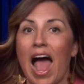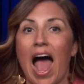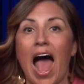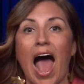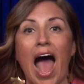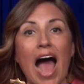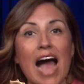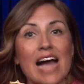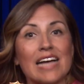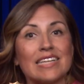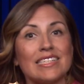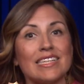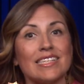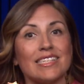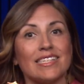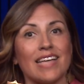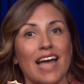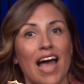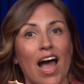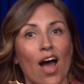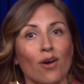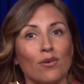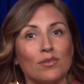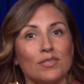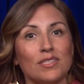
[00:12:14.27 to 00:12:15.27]
access to
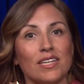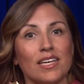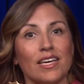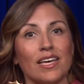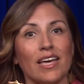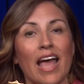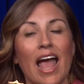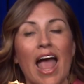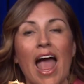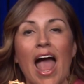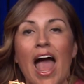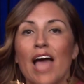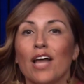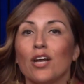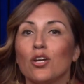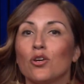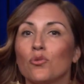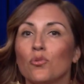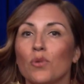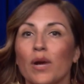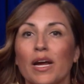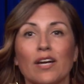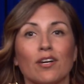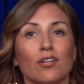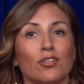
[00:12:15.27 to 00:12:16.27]
housing, and
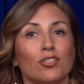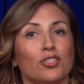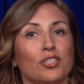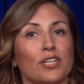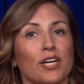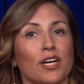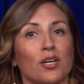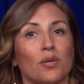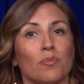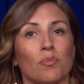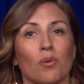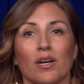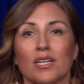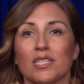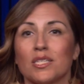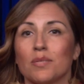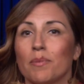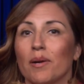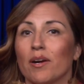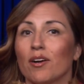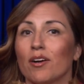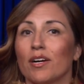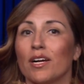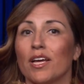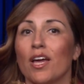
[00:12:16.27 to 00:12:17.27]
greater shared
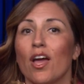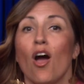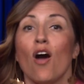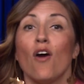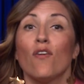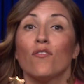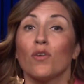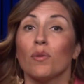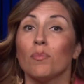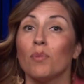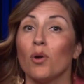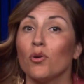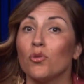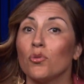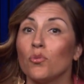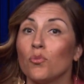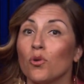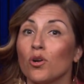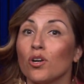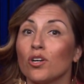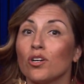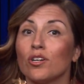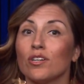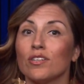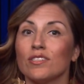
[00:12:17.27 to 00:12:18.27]
prosperity for both
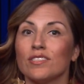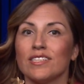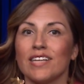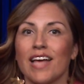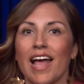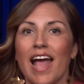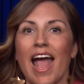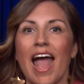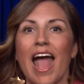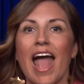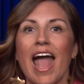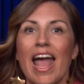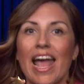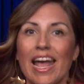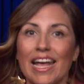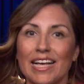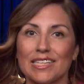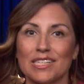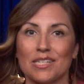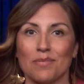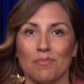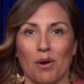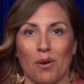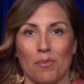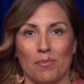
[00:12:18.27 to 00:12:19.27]
workers and
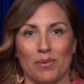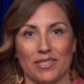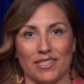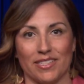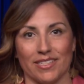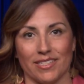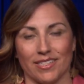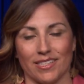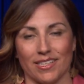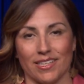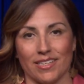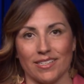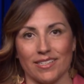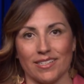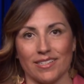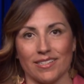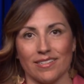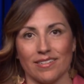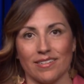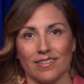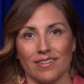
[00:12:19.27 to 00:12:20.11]
small businesses.